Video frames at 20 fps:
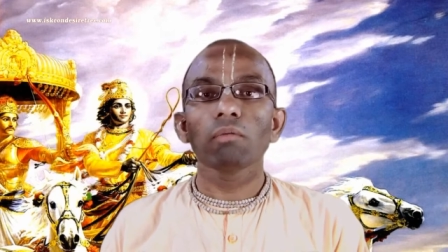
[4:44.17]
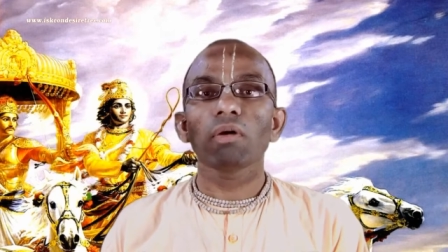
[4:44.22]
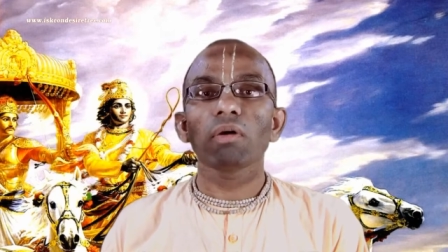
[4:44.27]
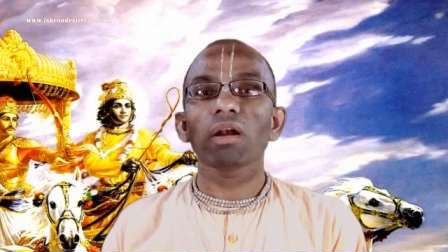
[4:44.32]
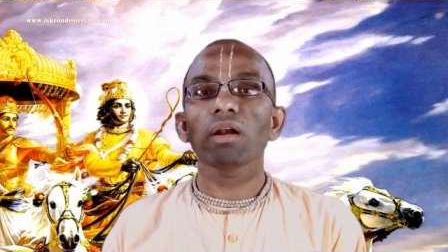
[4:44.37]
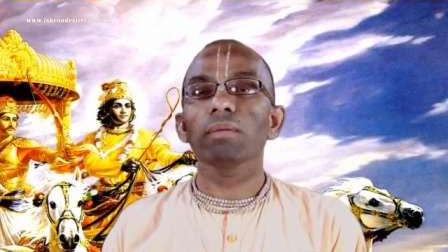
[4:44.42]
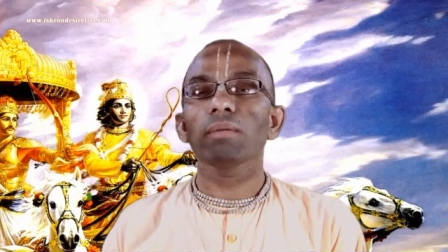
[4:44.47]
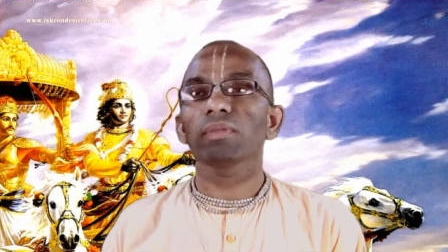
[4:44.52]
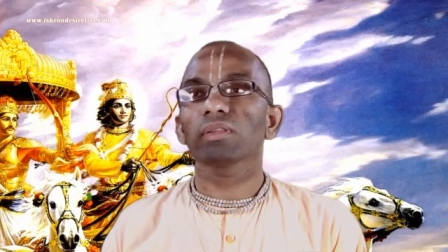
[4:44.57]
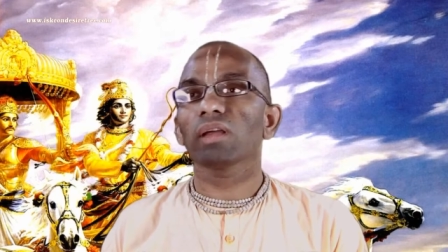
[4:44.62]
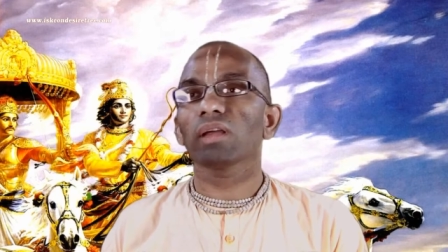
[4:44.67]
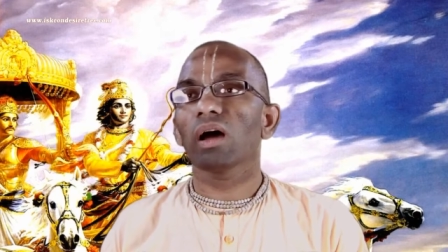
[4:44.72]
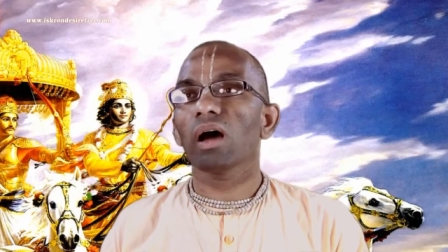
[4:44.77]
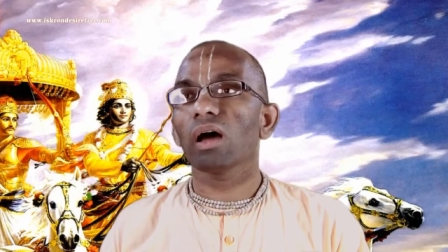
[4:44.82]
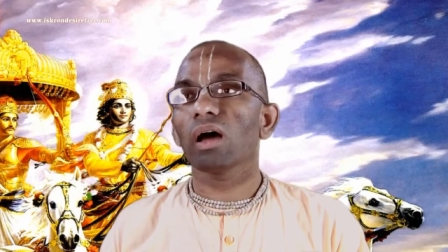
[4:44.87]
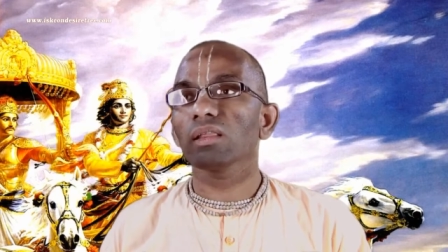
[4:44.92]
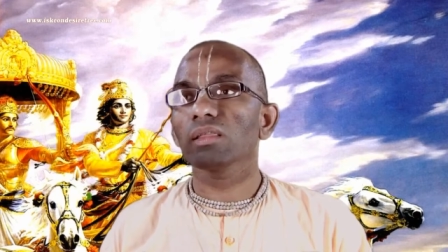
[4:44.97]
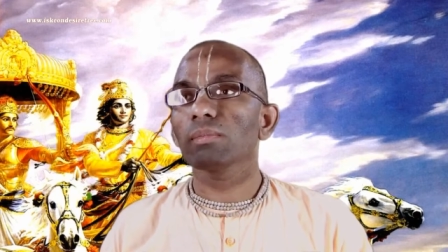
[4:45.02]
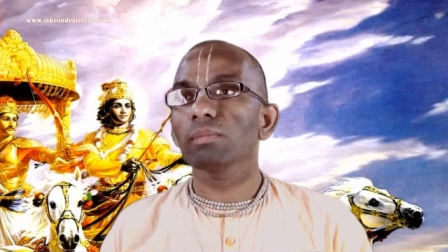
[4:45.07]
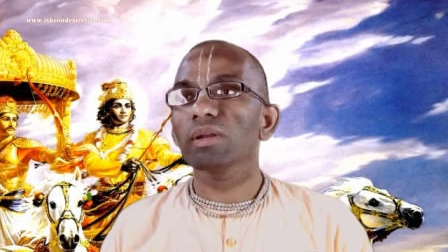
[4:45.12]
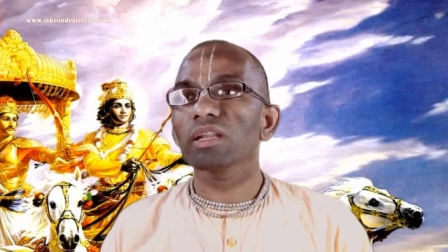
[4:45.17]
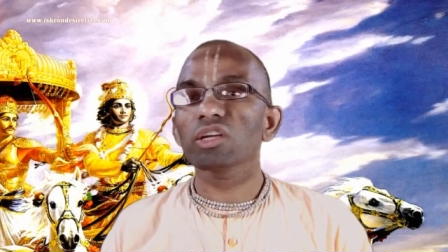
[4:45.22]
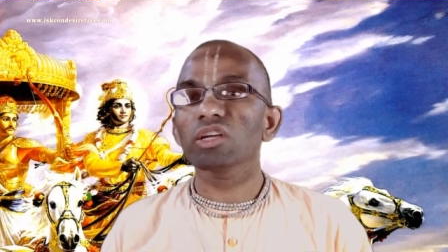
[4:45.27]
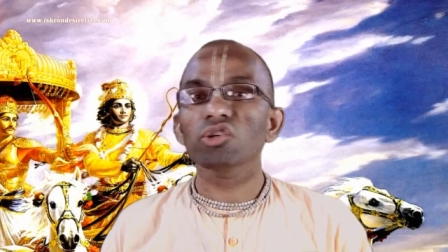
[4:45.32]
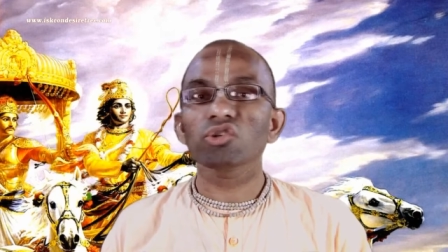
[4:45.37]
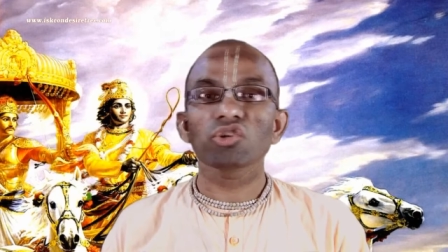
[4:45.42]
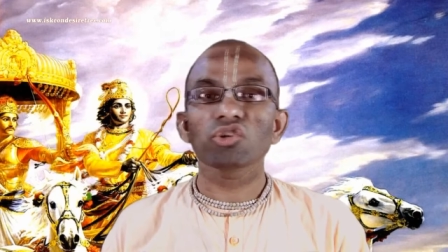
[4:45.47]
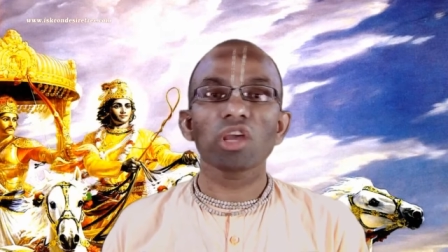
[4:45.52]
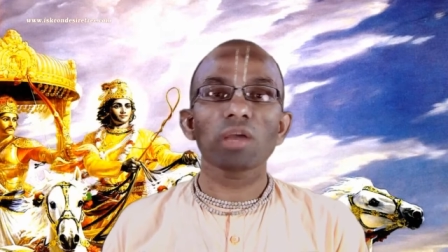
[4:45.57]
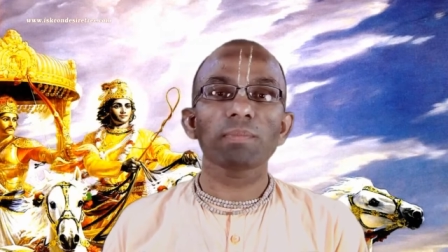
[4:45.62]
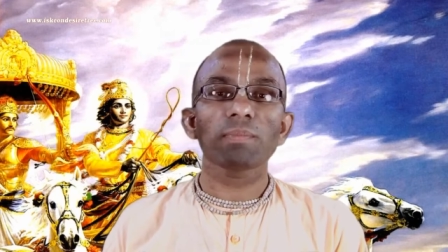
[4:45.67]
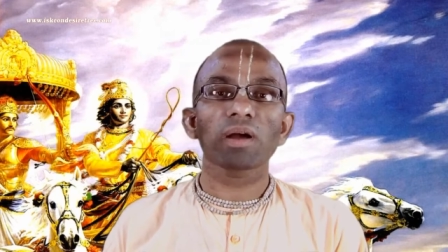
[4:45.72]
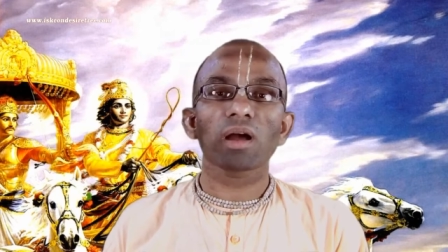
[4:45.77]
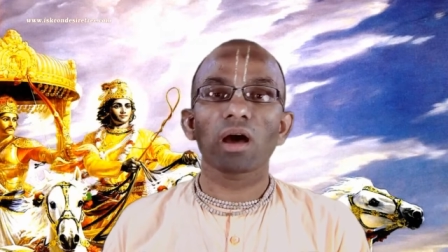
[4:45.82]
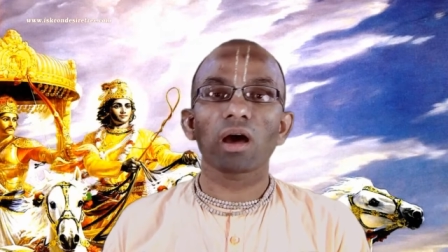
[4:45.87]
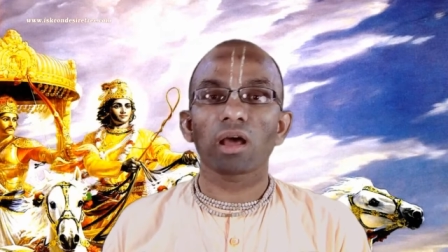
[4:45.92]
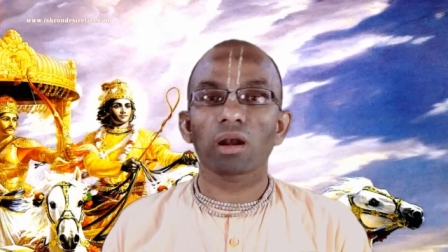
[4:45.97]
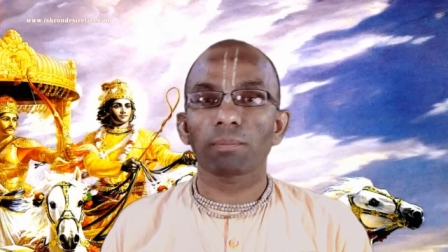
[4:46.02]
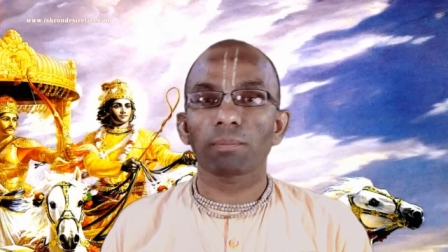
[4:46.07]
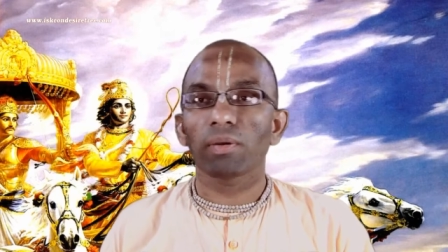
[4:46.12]
Atmanikshepa
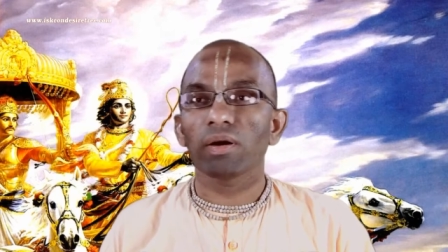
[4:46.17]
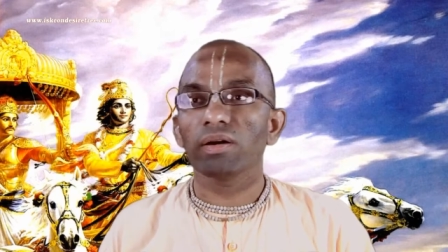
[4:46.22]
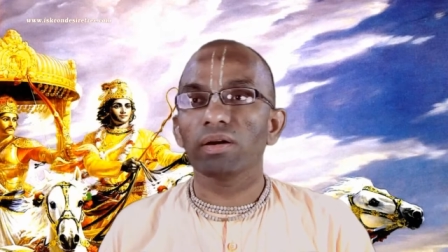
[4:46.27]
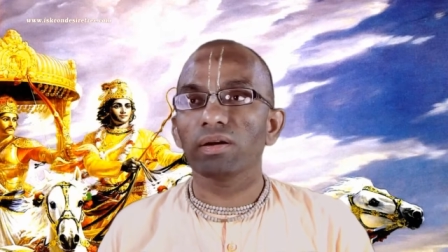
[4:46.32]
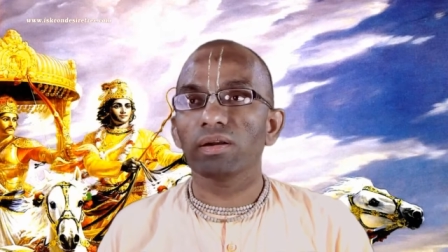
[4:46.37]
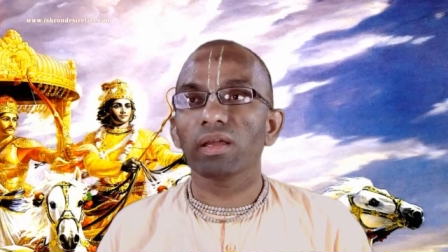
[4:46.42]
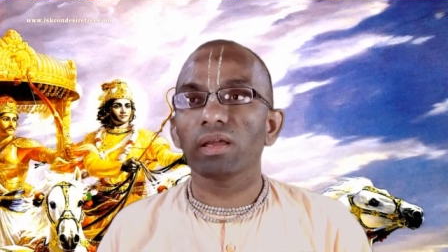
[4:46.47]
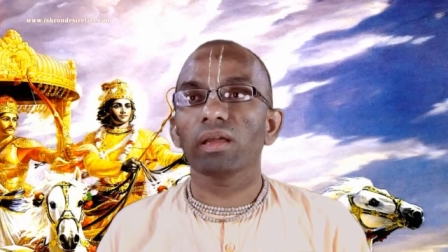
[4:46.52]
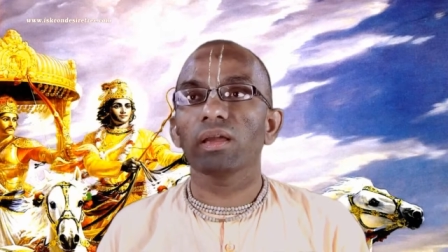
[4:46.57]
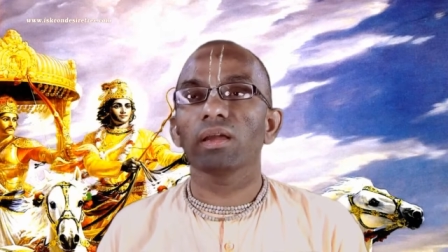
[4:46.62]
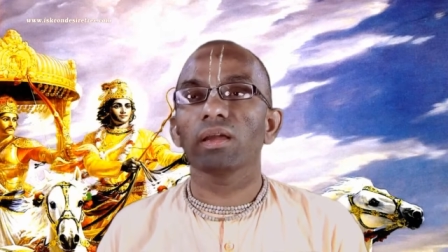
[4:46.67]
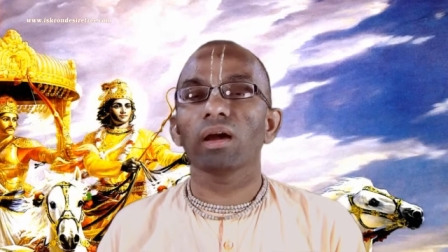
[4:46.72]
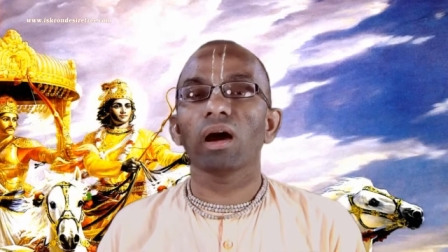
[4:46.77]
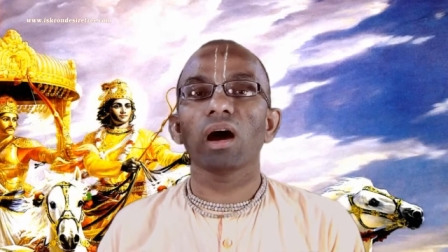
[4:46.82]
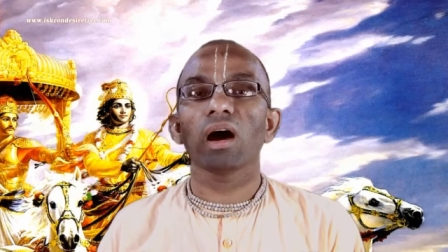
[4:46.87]
karpanye.